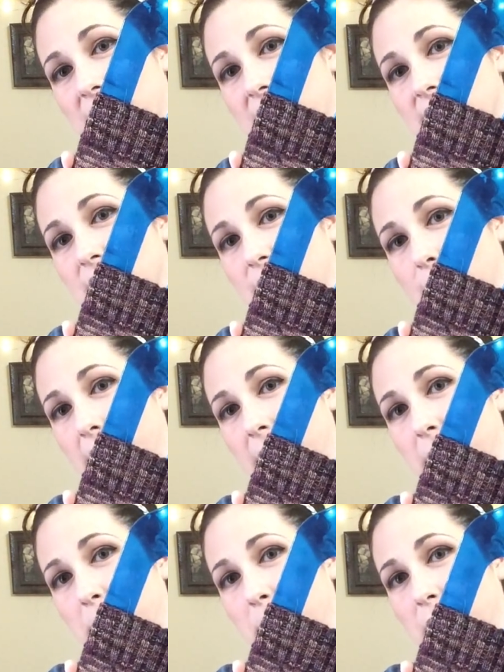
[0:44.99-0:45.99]
These are for
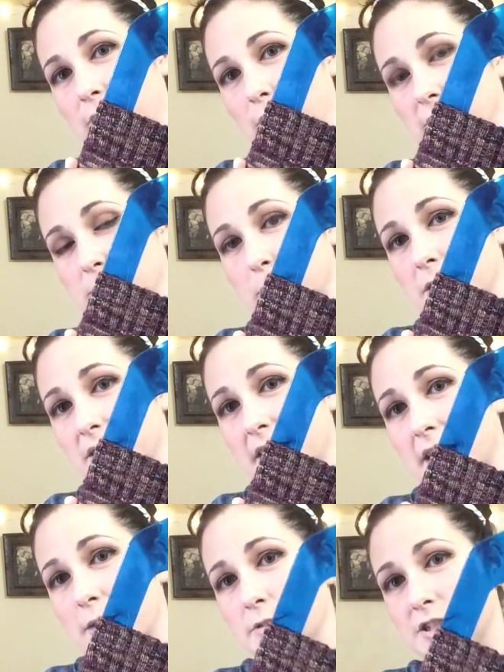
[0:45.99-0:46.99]
him for his
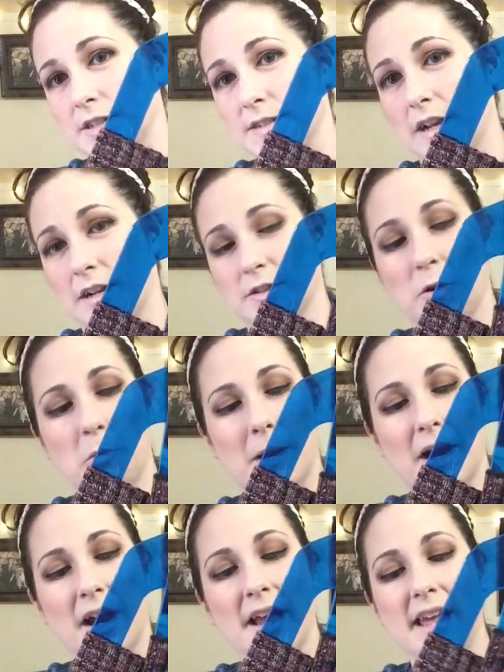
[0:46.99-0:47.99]
birthday, which is
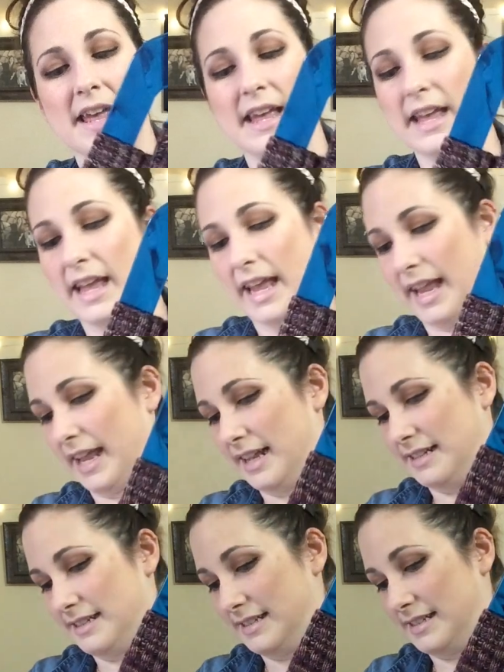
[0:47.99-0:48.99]
October.
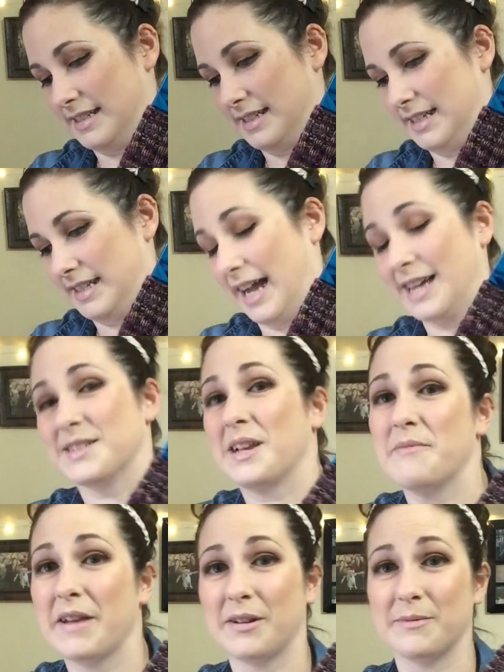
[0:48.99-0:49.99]
And yes,
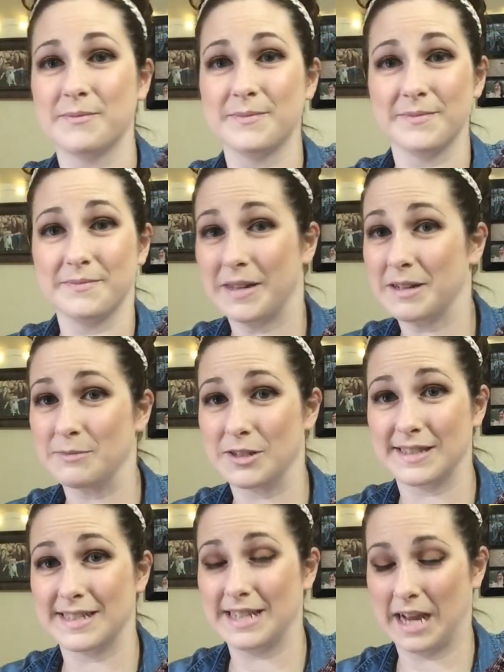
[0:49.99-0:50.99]
I made them
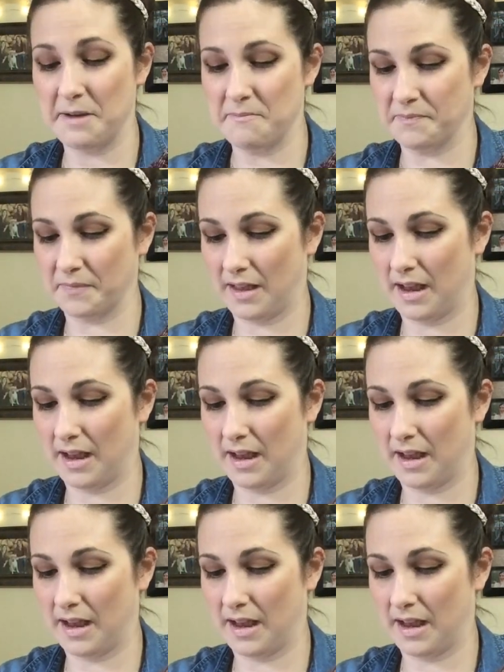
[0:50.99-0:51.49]
just in time.